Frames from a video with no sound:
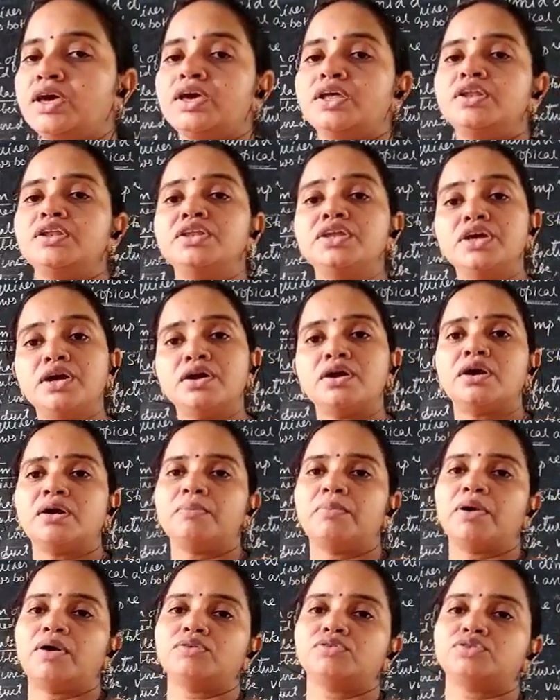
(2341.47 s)
near
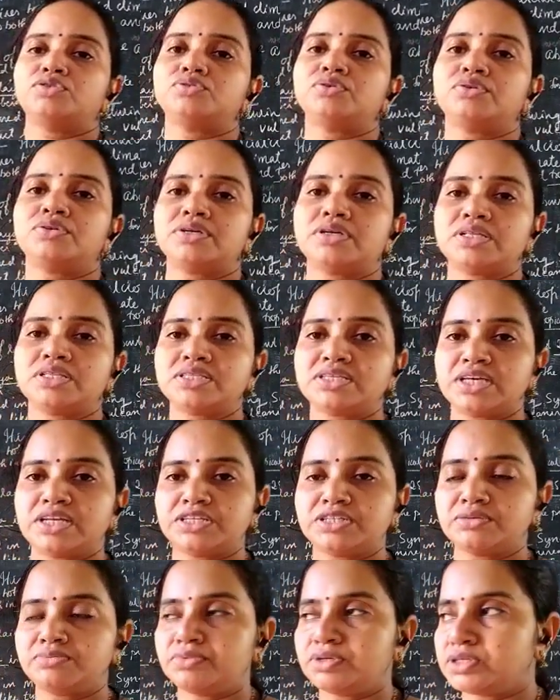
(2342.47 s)
about 200
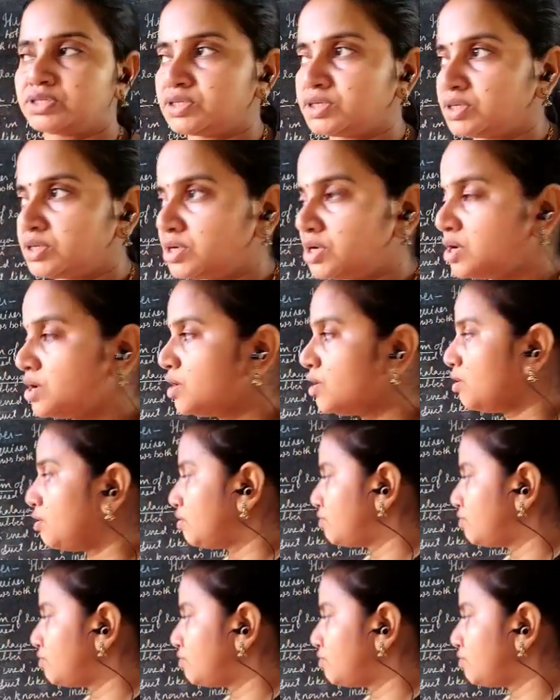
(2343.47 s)
centimeter of